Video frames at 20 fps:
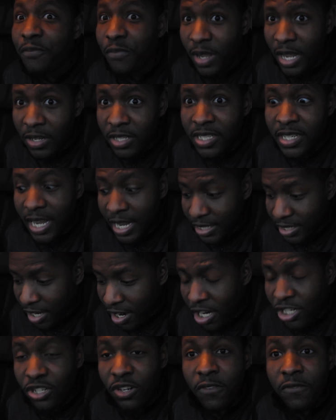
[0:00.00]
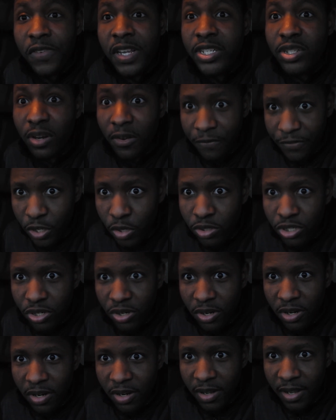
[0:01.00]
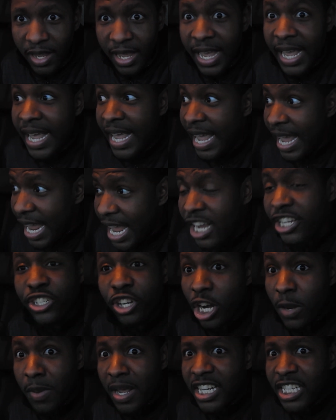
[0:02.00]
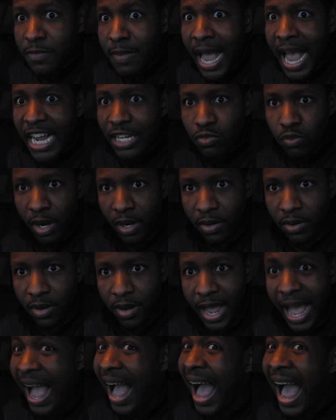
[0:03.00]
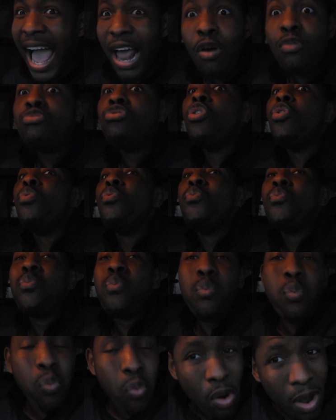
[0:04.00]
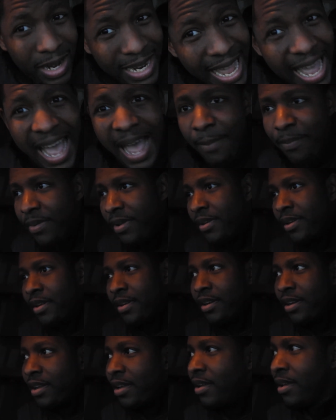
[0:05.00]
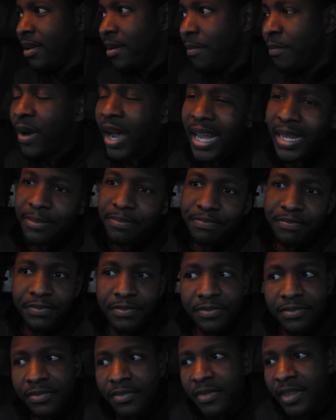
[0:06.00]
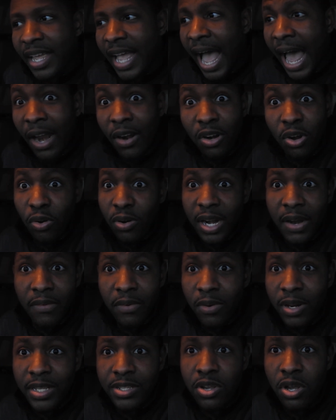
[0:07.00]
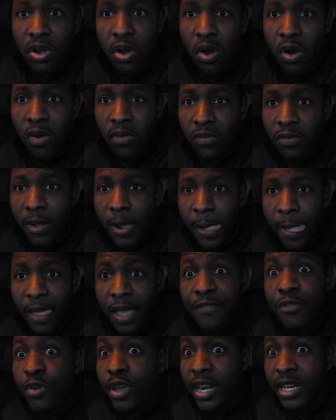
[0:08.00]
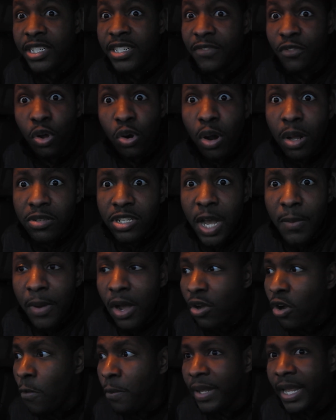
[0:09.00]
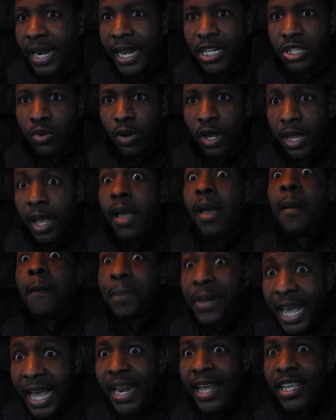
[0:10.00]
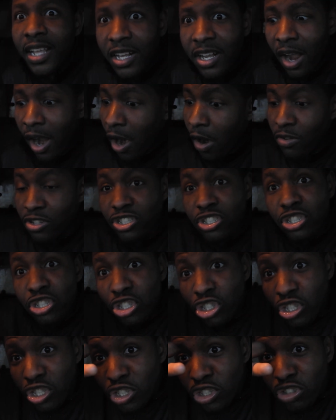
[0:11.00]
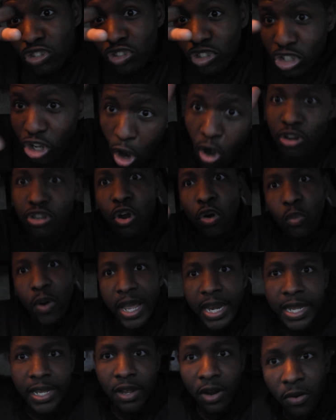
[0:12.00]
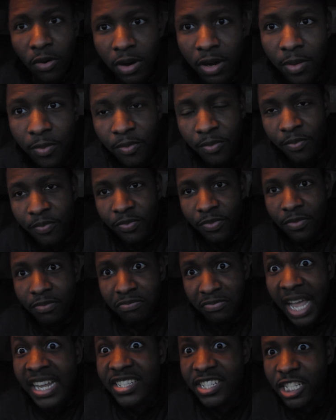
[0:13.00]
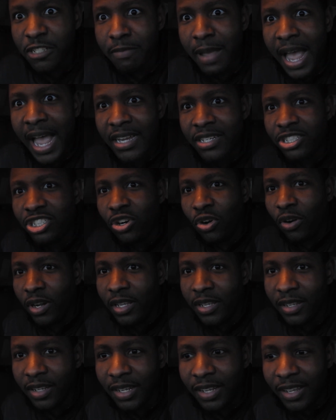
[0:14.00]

Is Usher featuring Future? It should have been a smash record. I don't know what happened. But, I don't know. It never really took off. If you don't know what I'm talking about, go play that joint. Play it in your car. Turn your radio up. That's a smash joint.